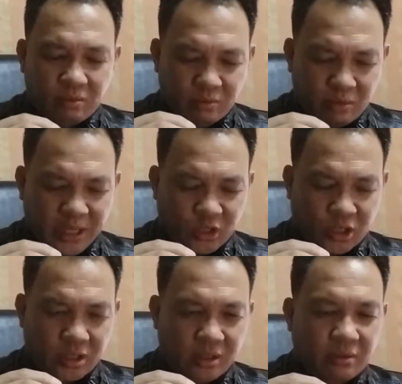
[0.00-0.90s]

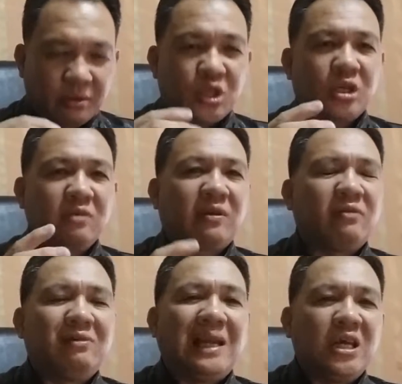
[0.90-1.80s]
which receive
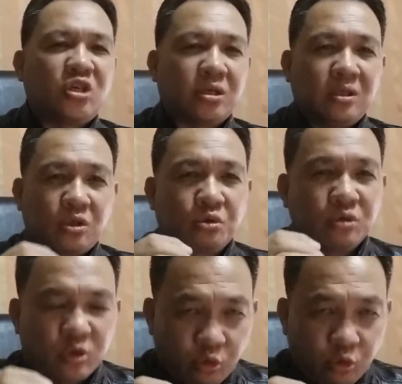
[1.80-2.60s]
revelation through